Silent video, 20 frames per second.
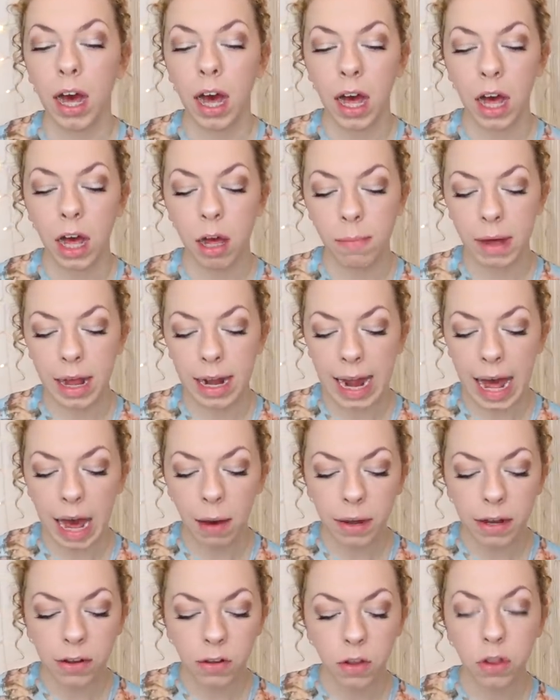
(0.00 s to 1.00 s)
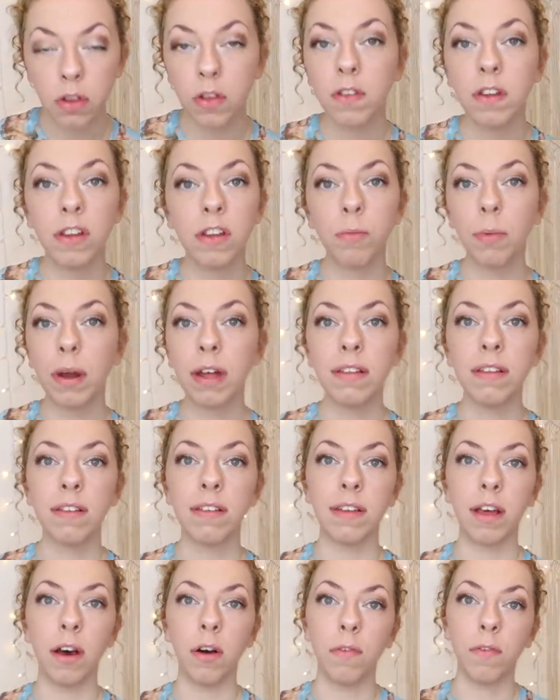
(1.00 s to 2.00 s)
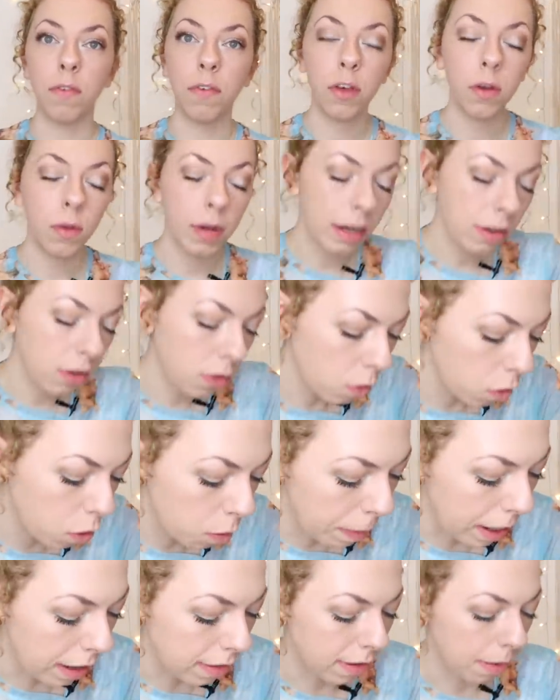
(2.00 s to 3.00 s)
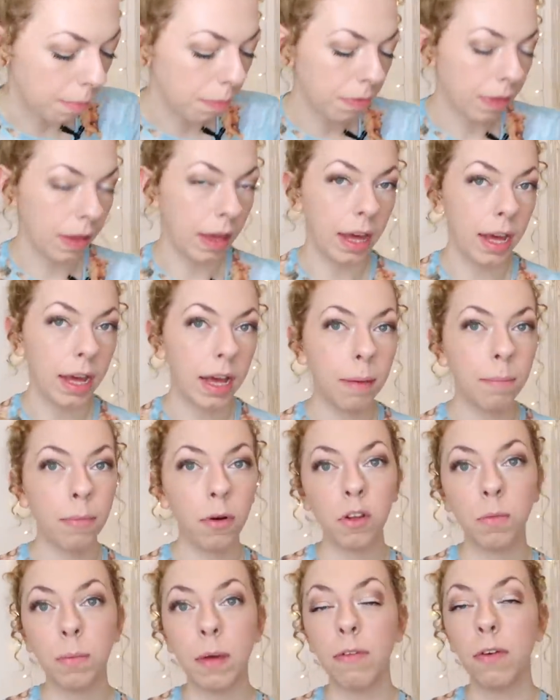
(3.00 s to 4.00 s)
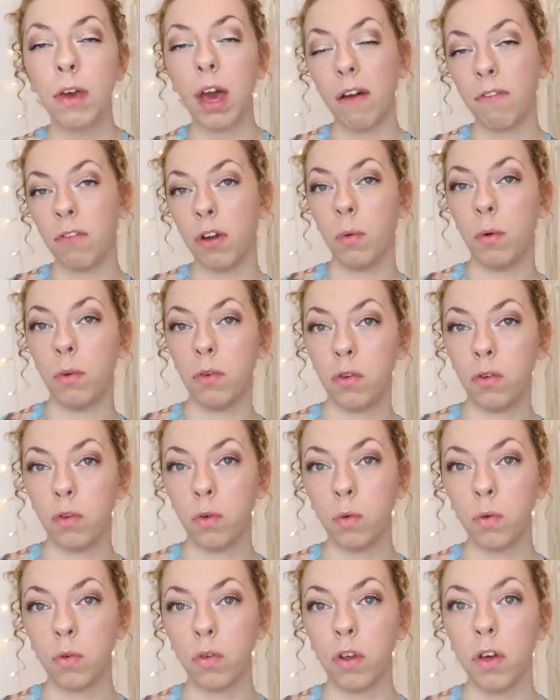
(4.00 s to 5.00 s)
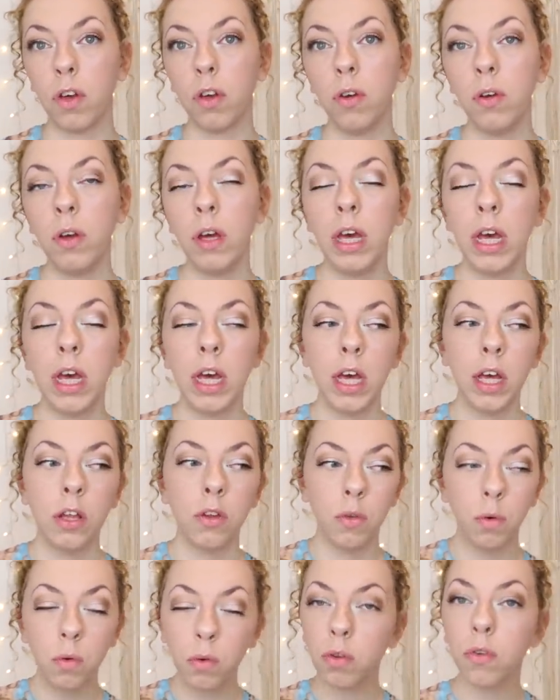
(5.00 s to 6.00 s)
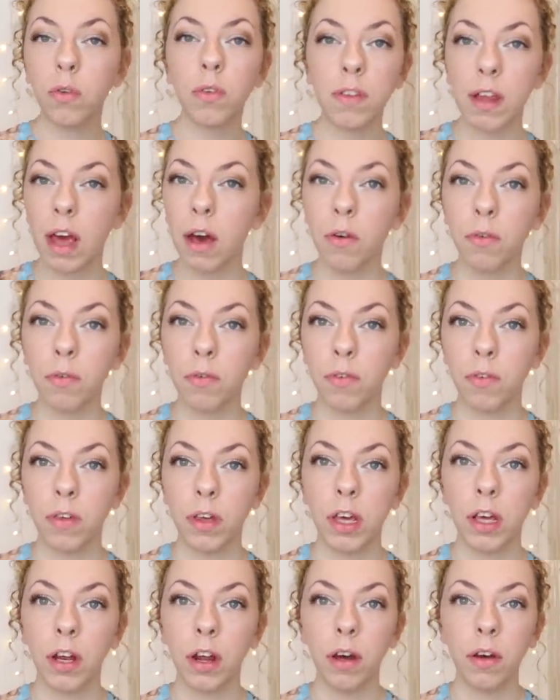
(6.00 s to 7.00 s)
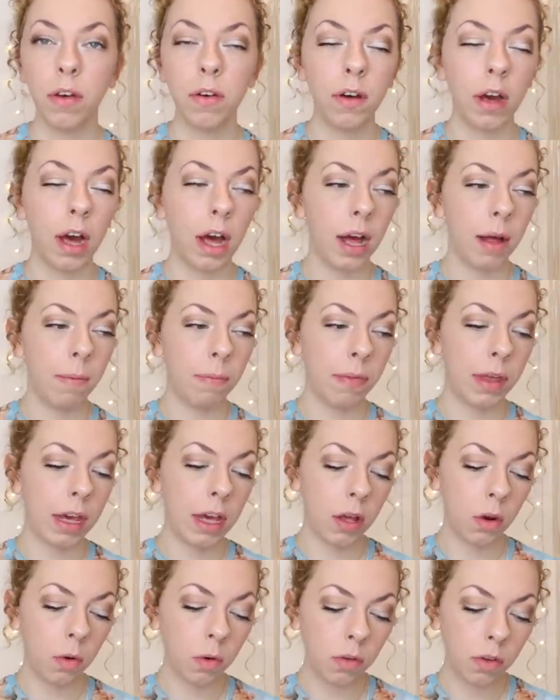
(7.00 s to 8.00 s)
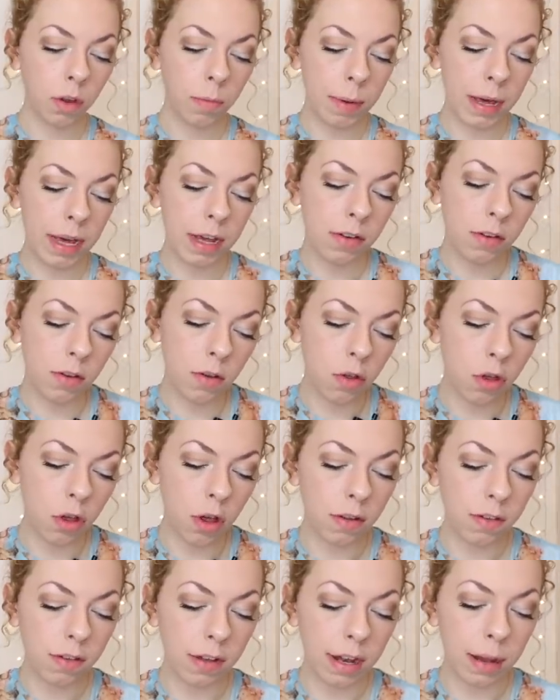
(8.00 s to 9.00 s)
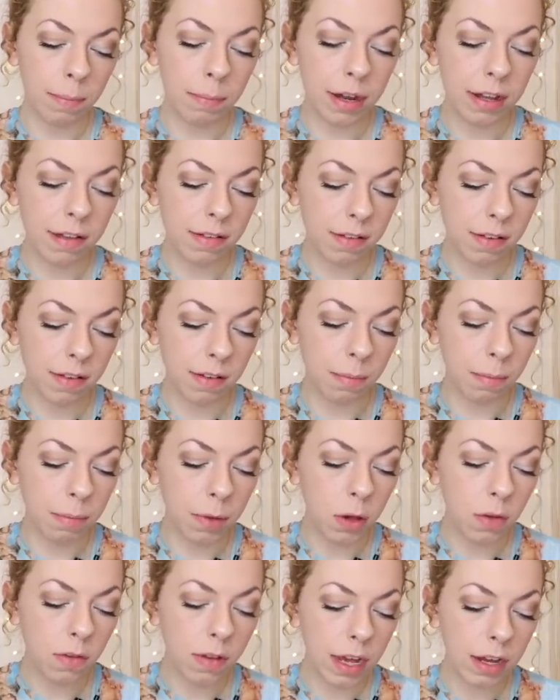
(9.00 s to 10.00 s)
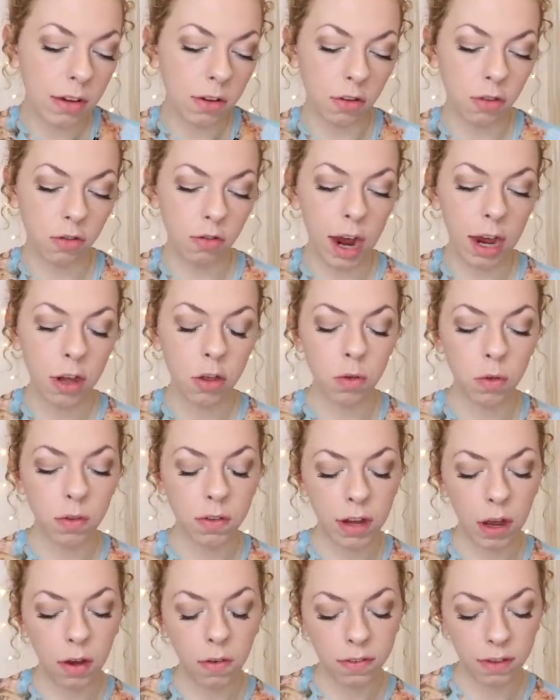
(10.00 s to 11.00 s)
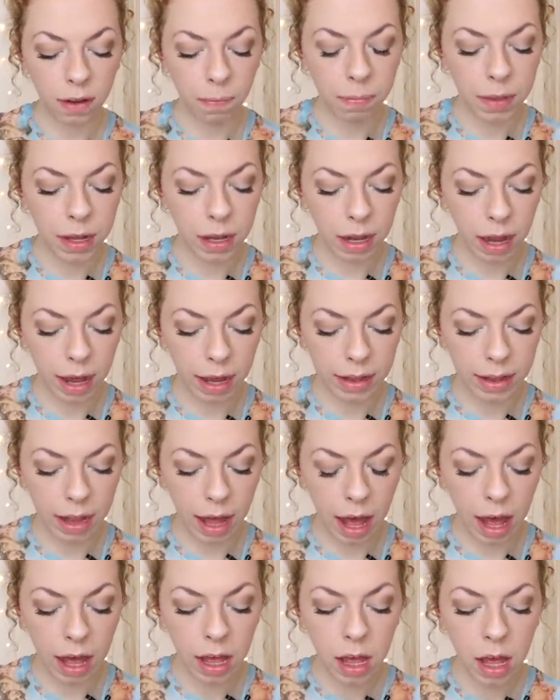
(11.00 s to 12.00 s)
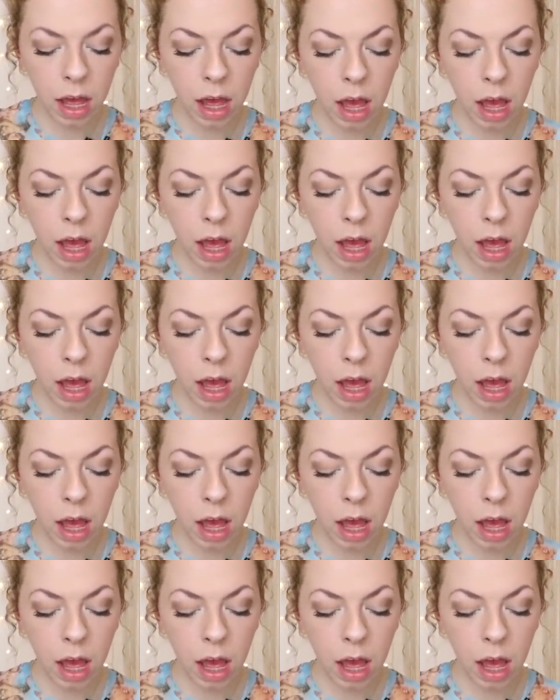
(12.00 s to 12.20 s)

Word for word: Um, allow it to just express itself. If you need to talk about something, and possibly if you have no one to talk to, talk to yourself, you know? Um, it could also be to just listen to some music, distract yourself, something like that.